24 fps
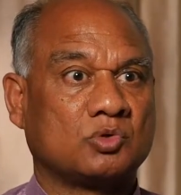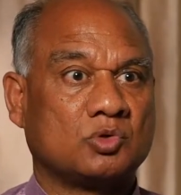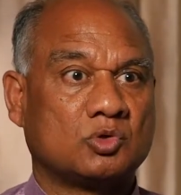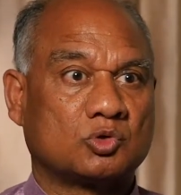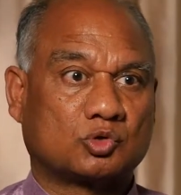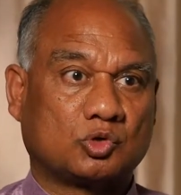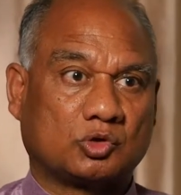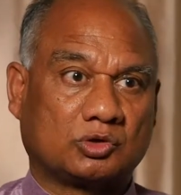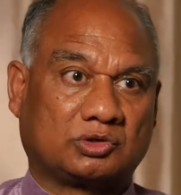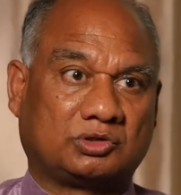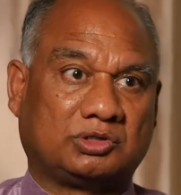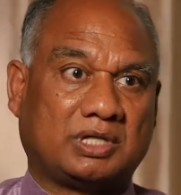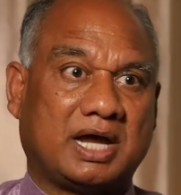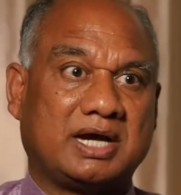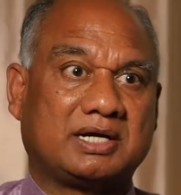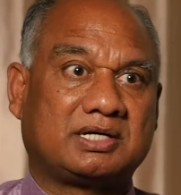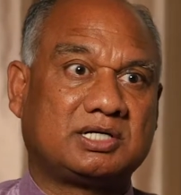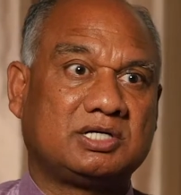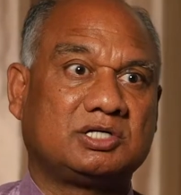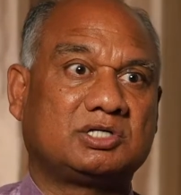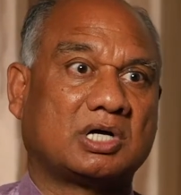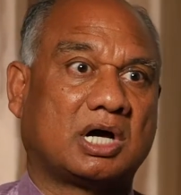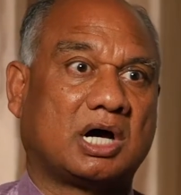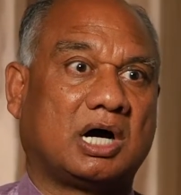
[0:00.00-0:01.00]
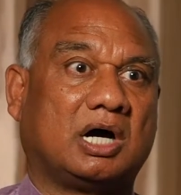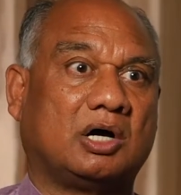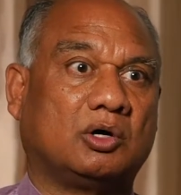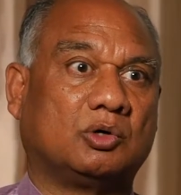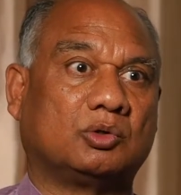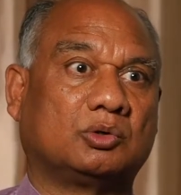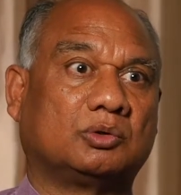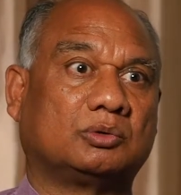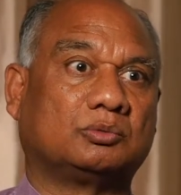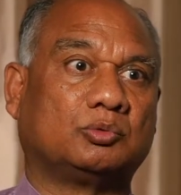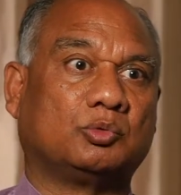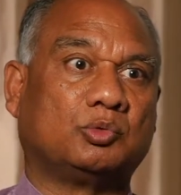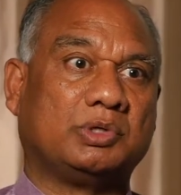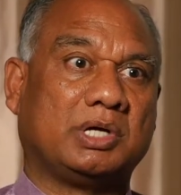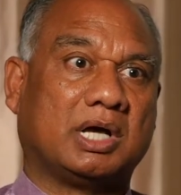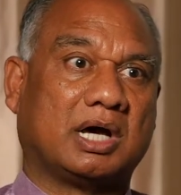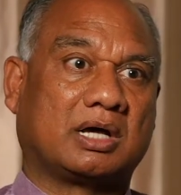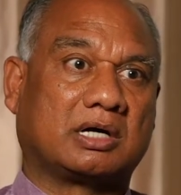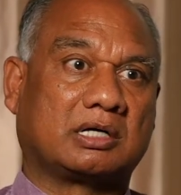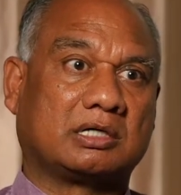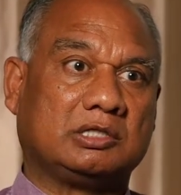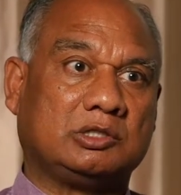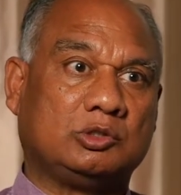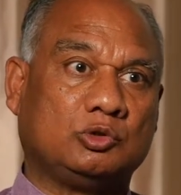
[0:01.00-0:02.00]
So that is how we
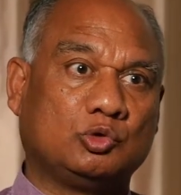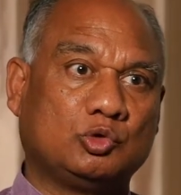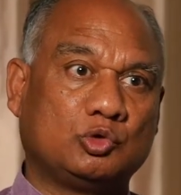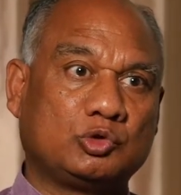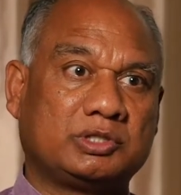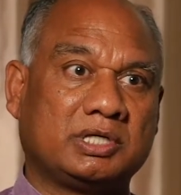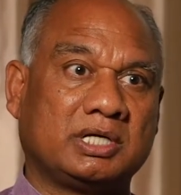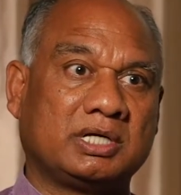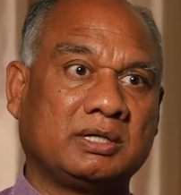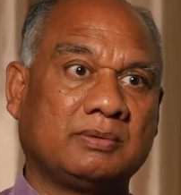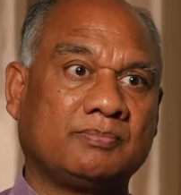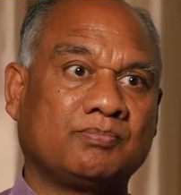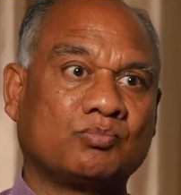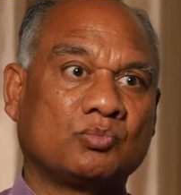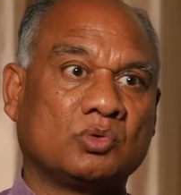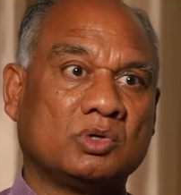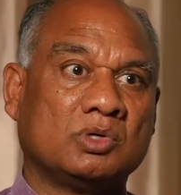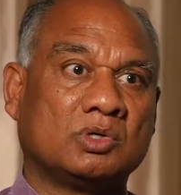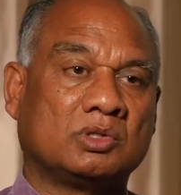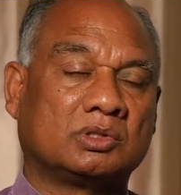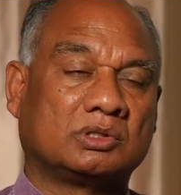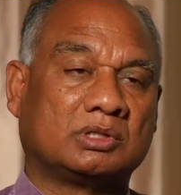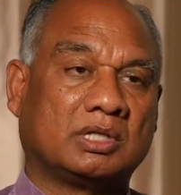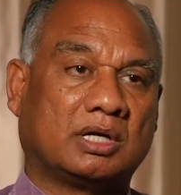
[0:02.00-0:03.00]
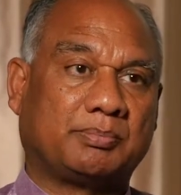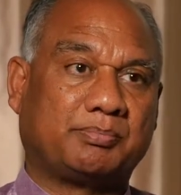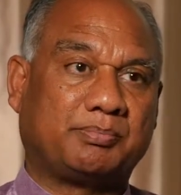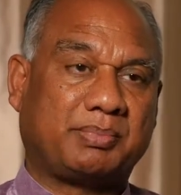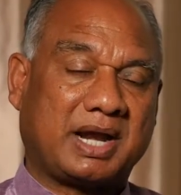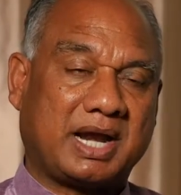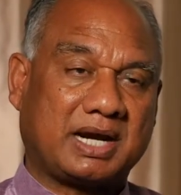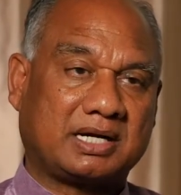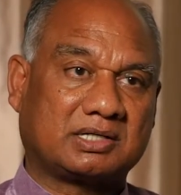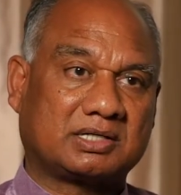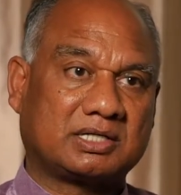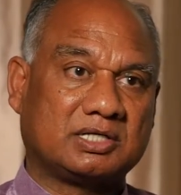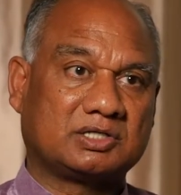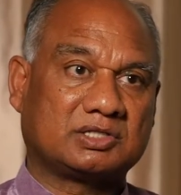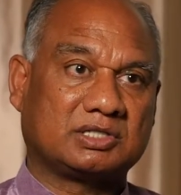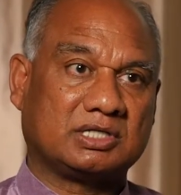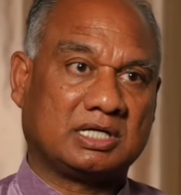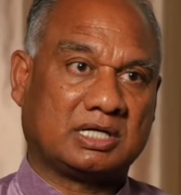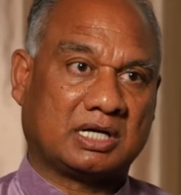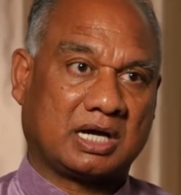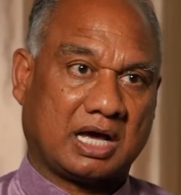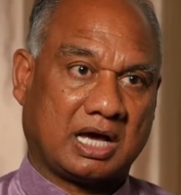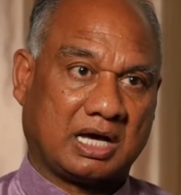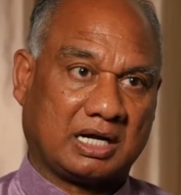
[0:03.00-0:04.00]
are using the practice
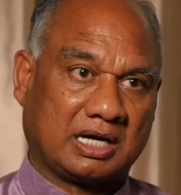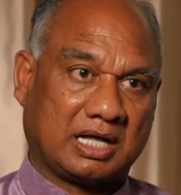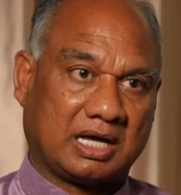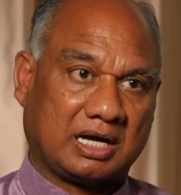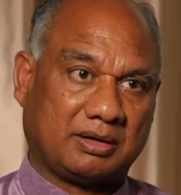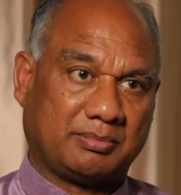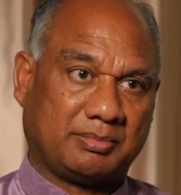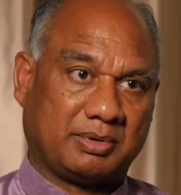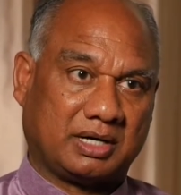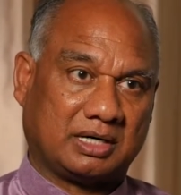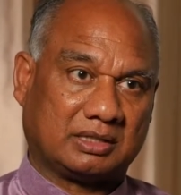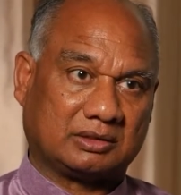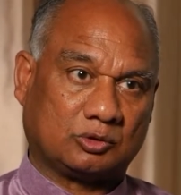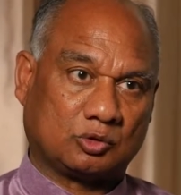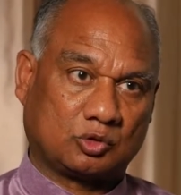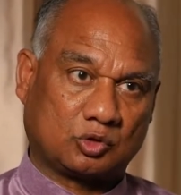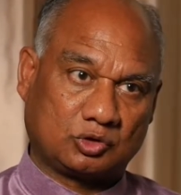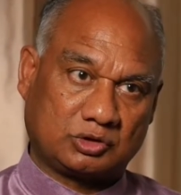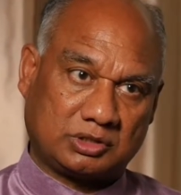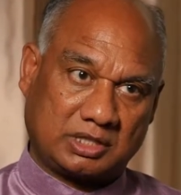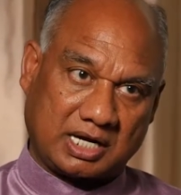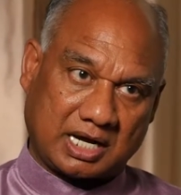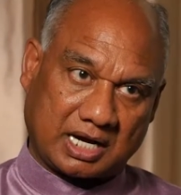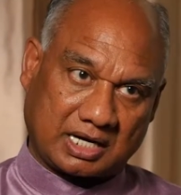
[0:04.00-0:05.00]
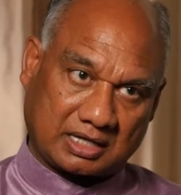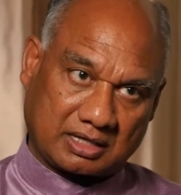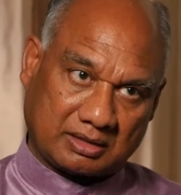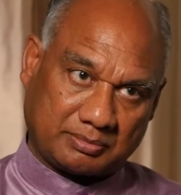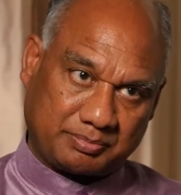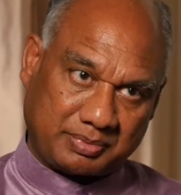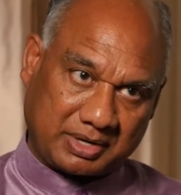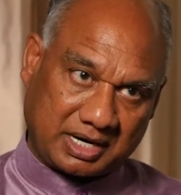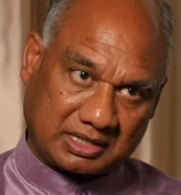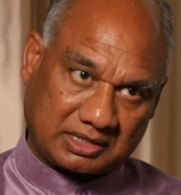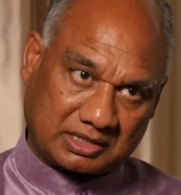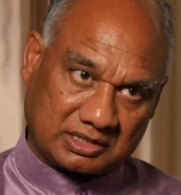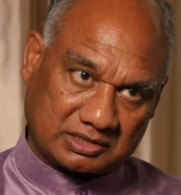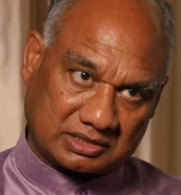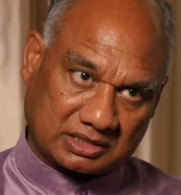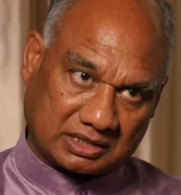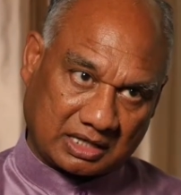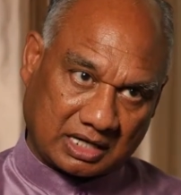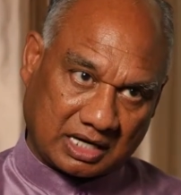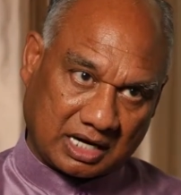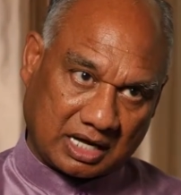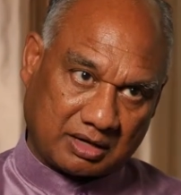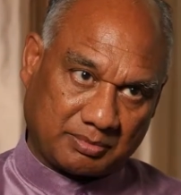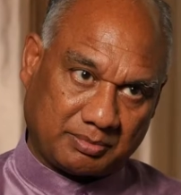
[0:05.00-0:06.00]
in Allahabad, Rudra Yaga practice in
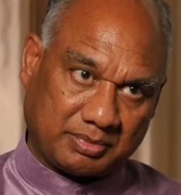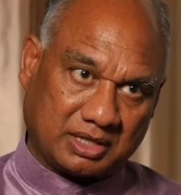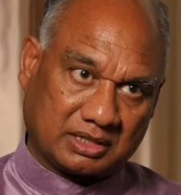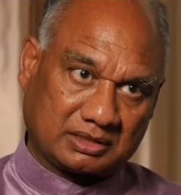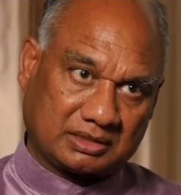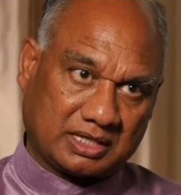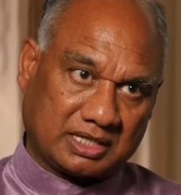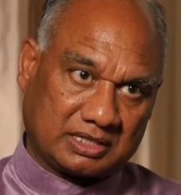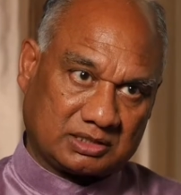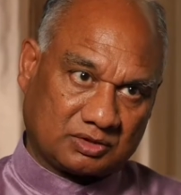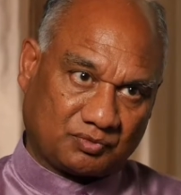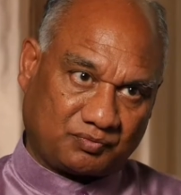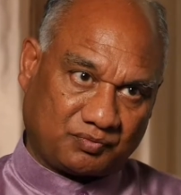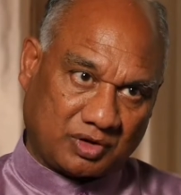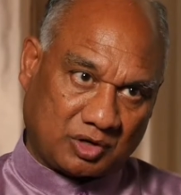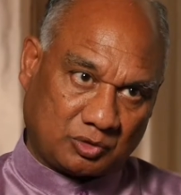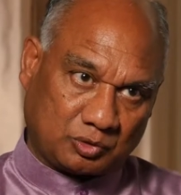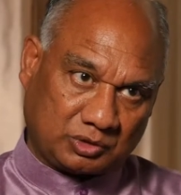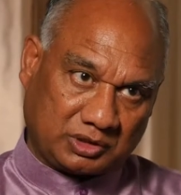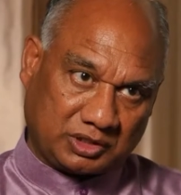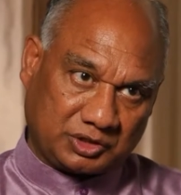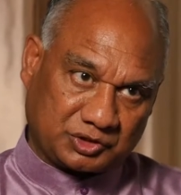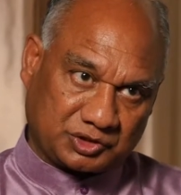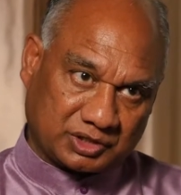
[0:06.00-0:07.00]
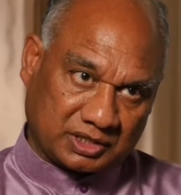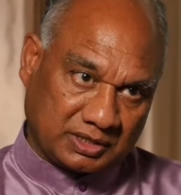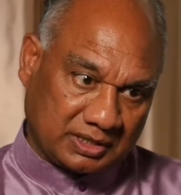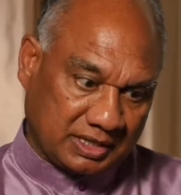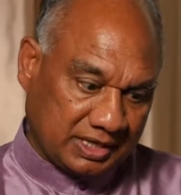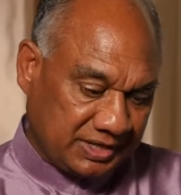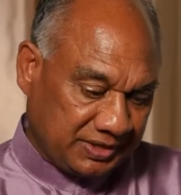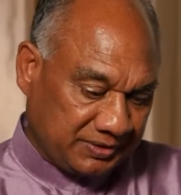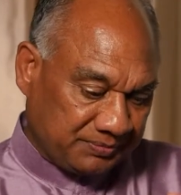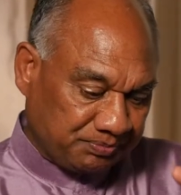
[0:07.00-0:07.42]
Allahabad as a foundation.